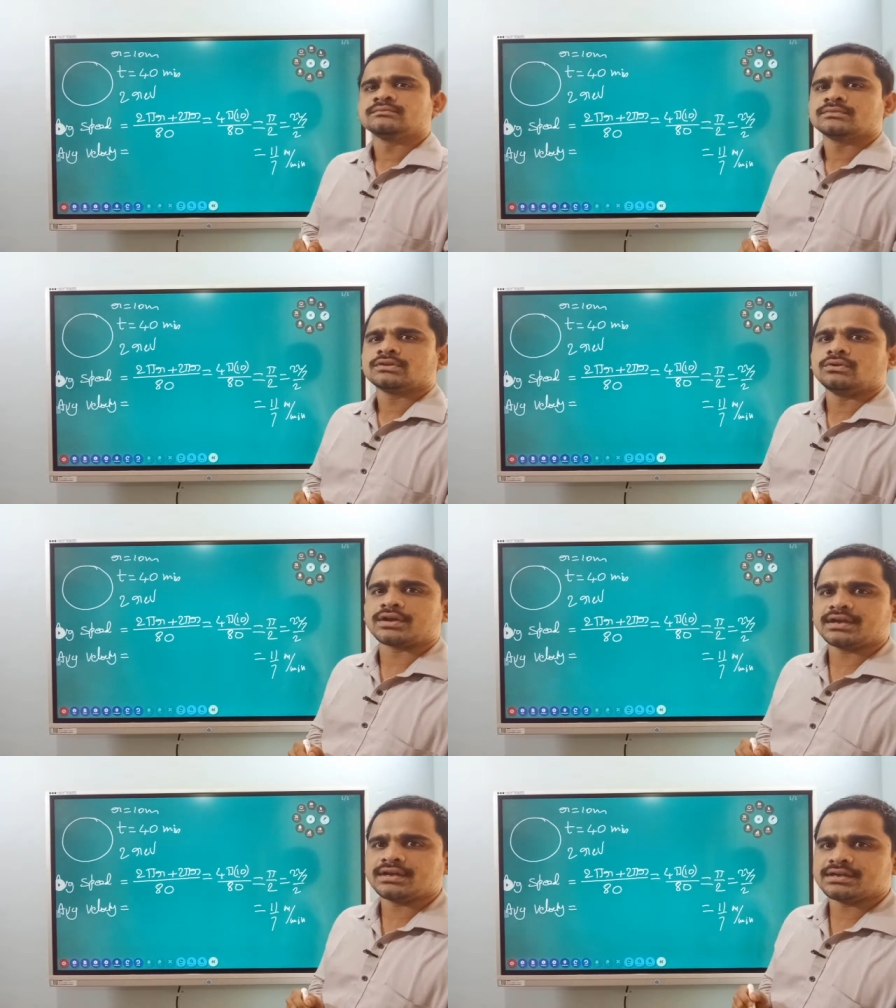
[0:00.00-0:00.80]
okay,
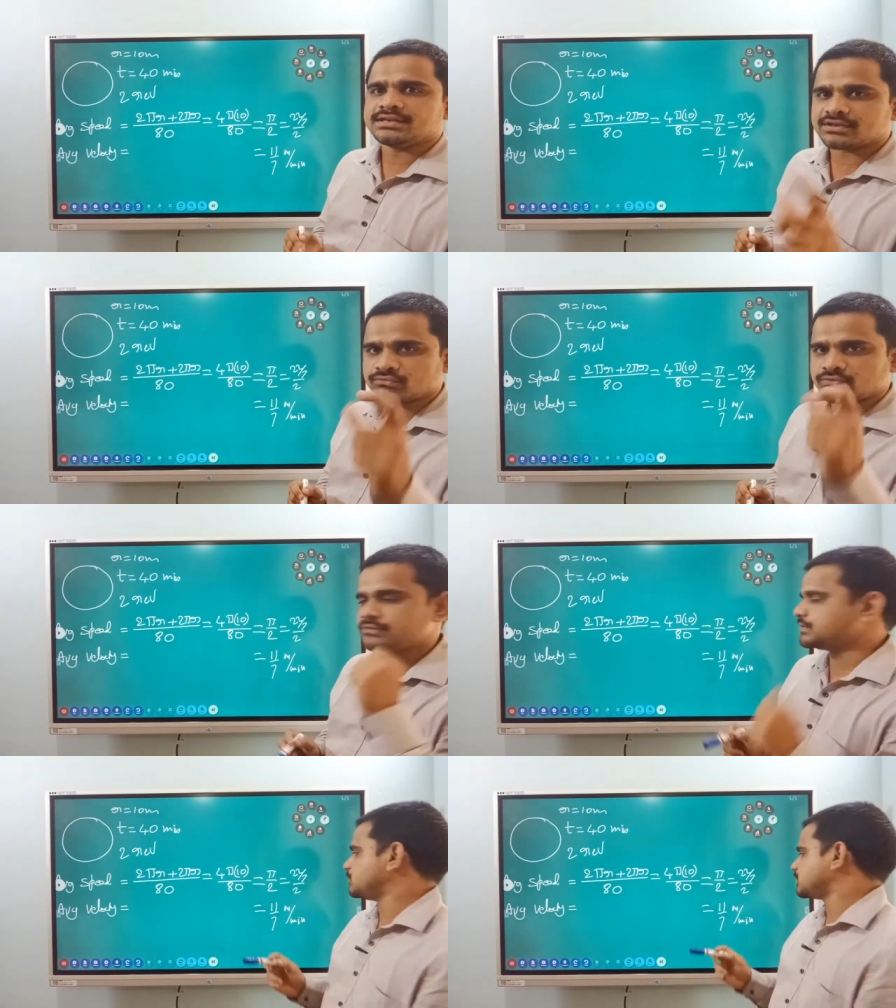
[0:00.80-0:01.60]
here what we
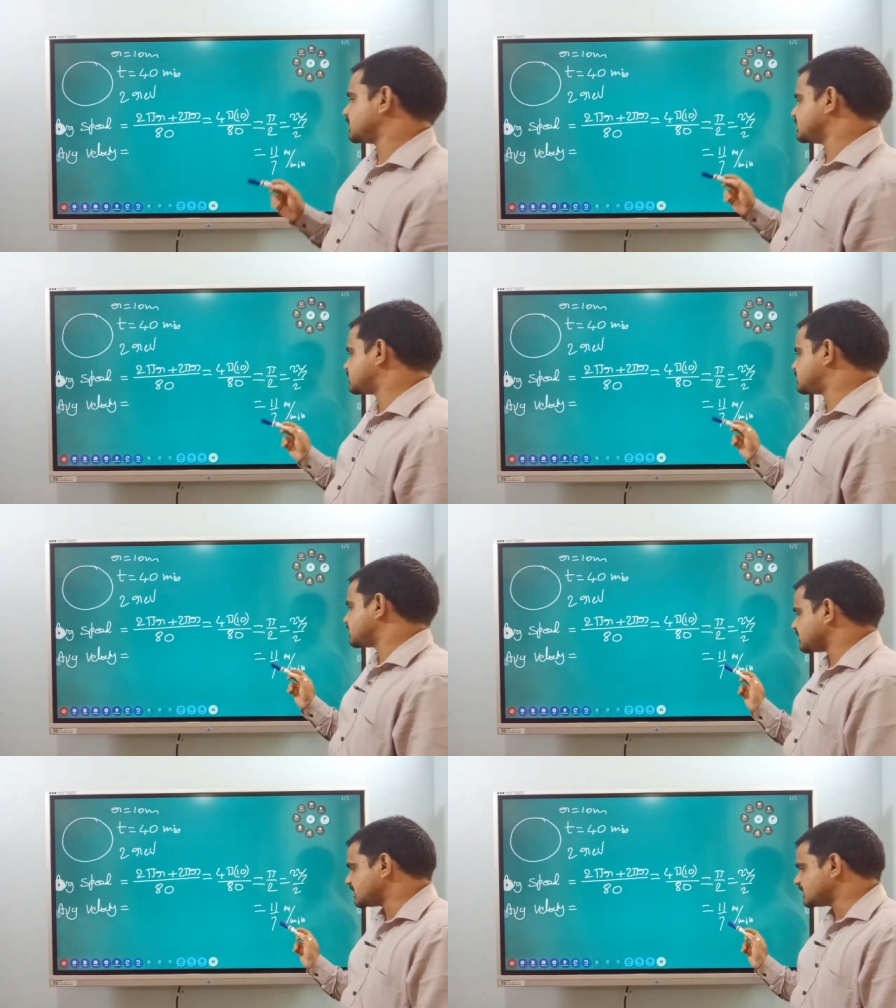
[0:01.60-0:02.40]
have to consider
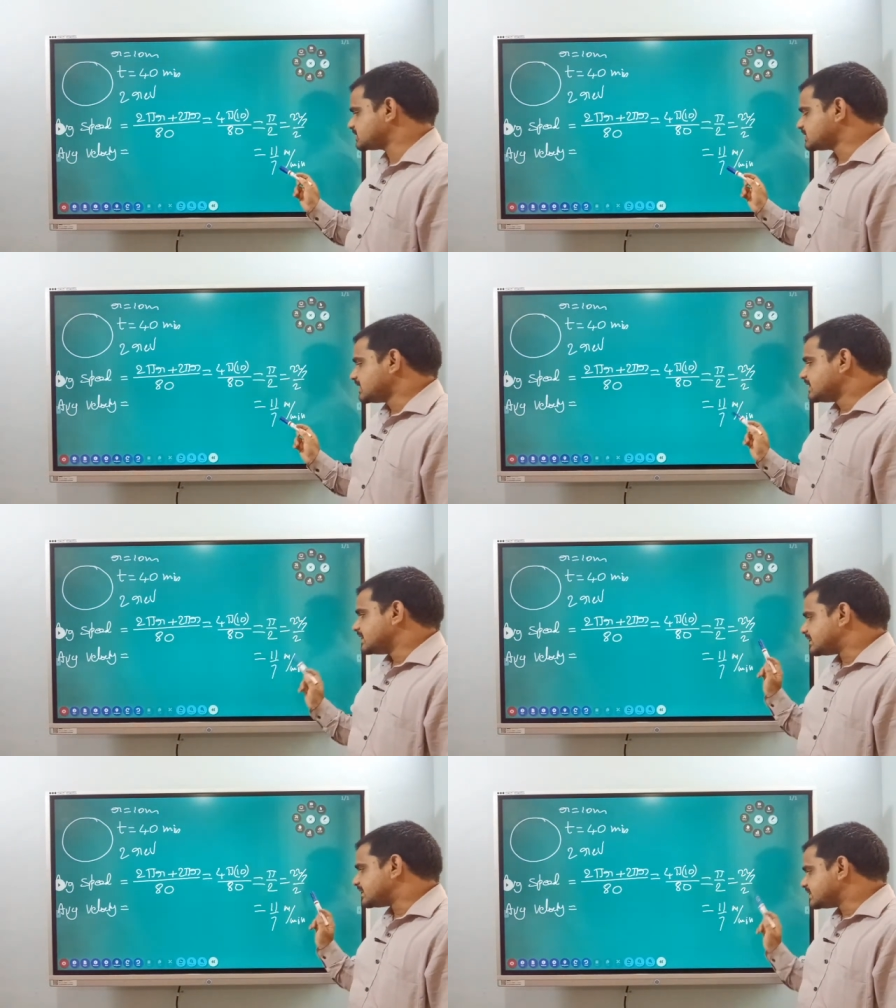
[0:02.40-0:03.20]
here is,
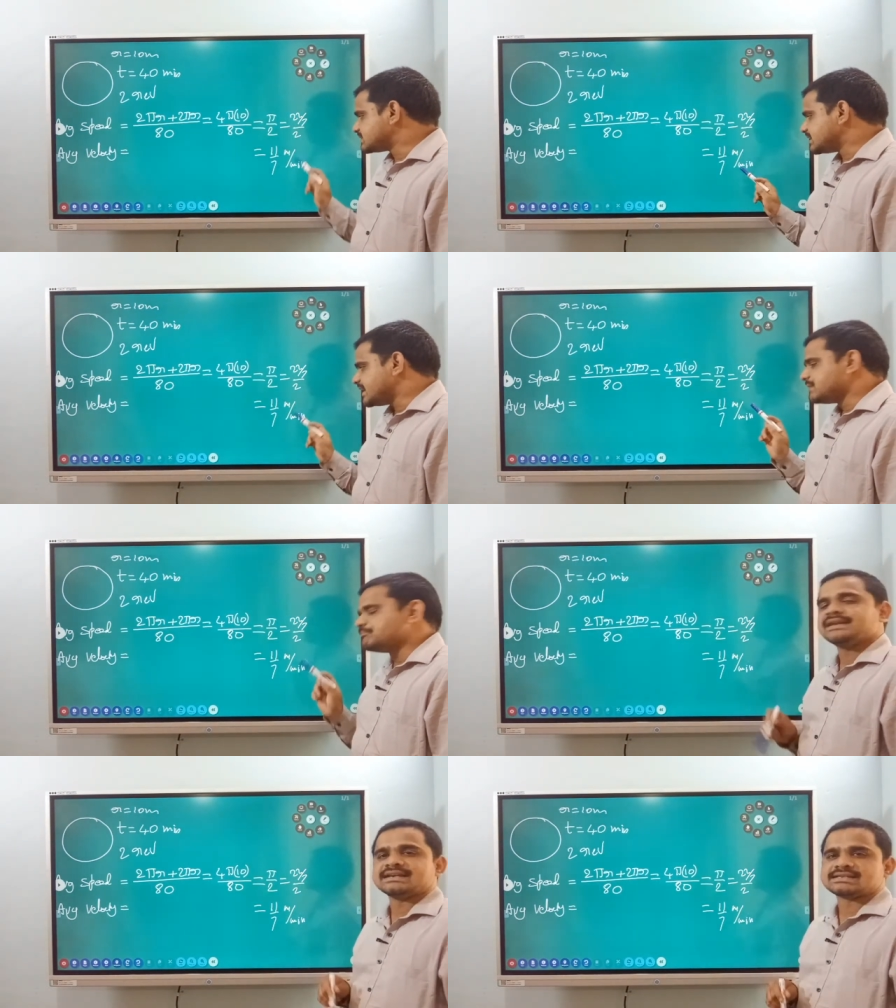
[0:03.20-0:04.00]
it is in
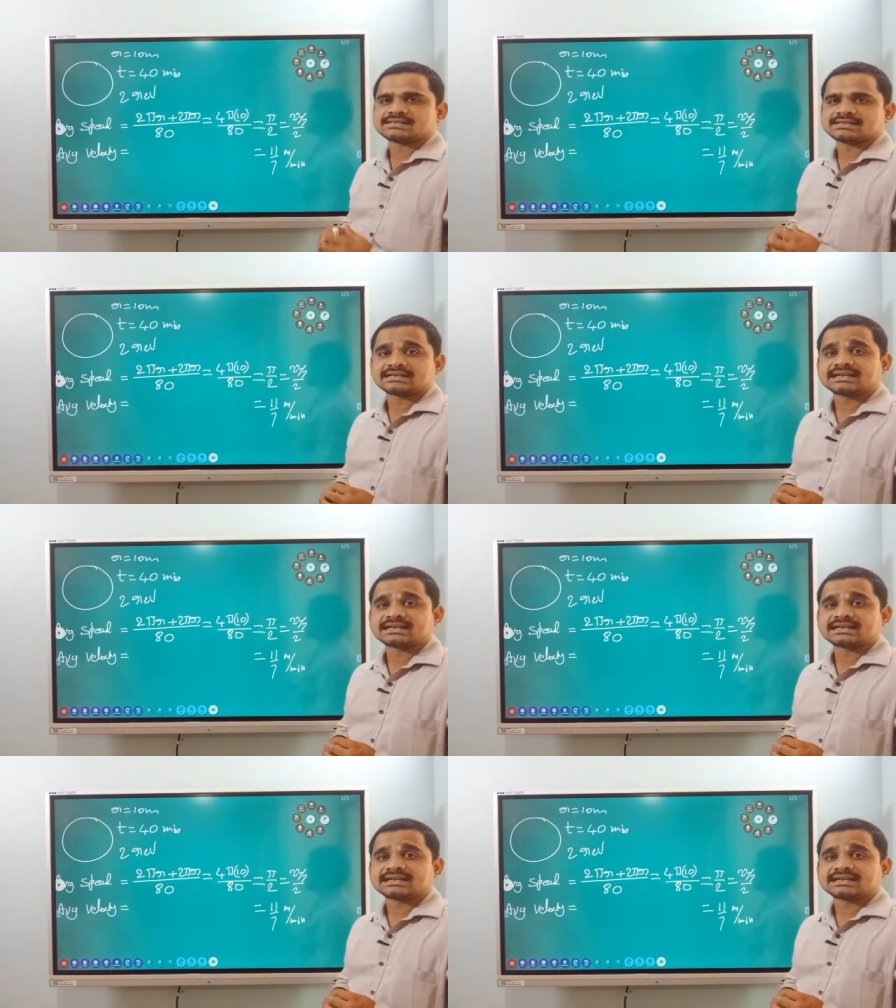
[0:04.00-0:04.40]
minutes.